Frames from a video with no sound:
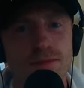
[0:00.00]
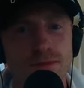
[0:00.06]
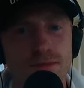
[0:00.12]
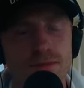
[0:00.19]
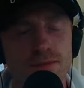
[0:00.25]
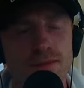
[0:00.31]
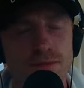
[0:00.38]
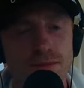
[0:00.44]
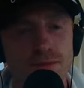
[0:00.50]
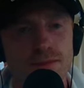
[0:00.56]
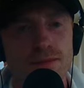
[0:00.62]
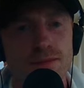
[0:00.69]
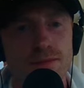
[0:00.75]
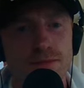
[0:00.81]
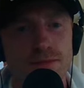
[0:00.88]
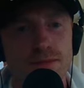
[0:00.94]

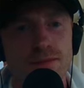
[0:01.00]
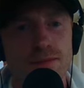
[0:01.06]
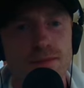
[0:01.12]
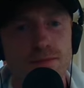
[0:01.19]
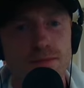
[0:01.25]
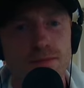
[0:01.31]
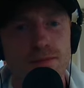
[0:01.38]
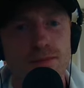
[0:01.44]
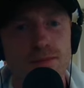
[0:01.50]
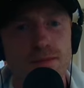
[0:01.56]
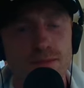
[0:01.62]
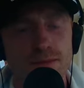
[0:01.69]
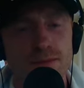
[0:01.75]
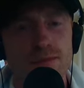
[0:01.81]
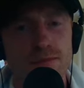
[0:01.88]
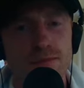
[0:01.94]

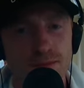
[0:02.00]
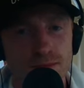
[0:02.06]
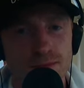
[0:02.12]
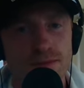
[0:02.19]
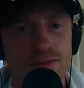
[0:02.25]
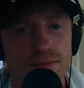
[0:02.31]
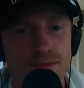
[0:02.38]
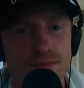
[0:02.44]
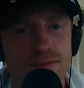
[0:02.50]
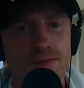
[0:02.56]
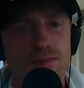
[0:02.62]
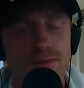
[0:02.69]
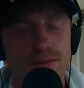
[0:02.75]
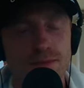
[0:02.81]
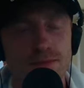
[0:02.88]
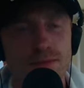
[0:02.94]

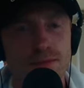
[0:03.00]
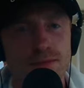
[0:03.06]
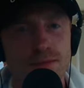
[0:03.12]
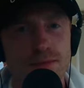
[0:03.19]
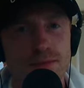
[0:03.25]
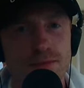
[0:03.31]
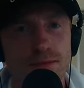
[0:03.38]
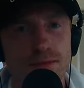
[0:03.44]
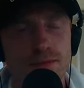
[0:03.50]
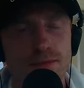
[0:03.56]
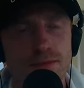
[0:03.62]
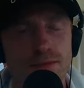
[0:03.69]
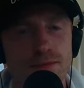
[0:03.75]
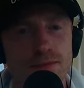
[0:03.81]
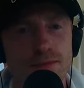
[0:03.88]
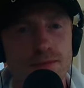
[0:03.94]

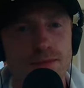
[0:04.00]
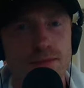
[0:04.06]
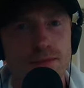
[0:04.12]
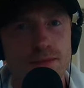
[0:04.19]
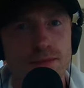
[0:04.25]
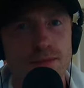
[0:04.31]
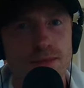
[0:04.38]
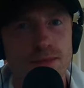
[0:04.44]
[no speech]